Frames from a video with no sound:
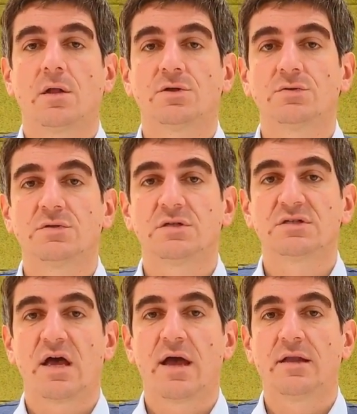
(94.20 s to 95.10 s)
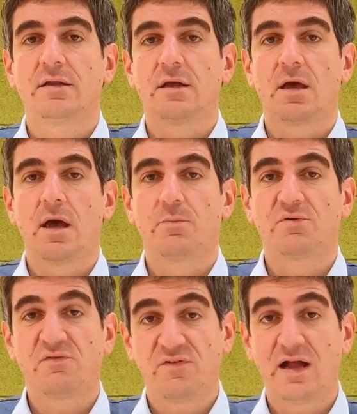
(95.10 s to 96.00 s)
to design a
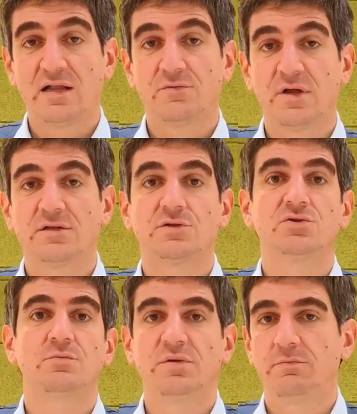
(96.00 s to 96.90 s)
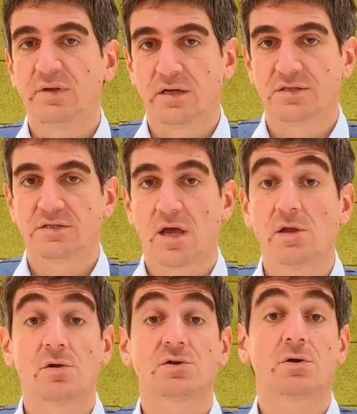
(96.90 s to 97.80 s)
profile ready to be built
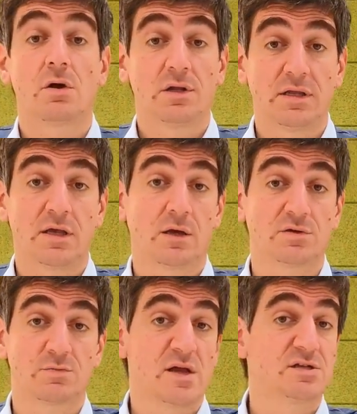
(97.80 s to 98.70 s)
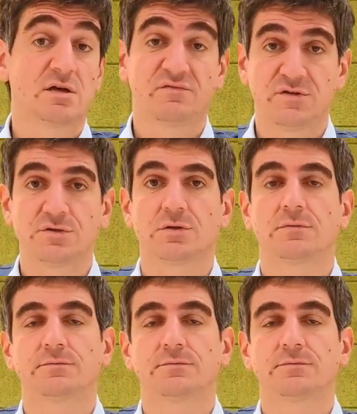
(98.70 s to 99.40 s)
and not only a cosmetical feature.